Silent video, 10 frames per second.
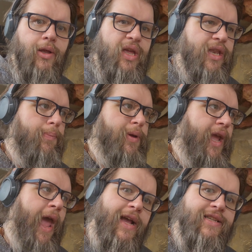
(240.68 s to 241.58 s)
that end up being
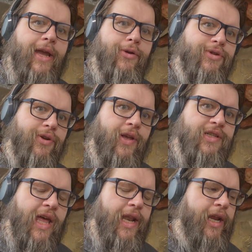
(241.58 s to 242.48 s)
axe handles or things
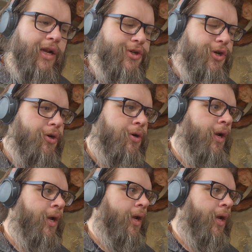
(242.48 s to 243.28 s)
of that nature.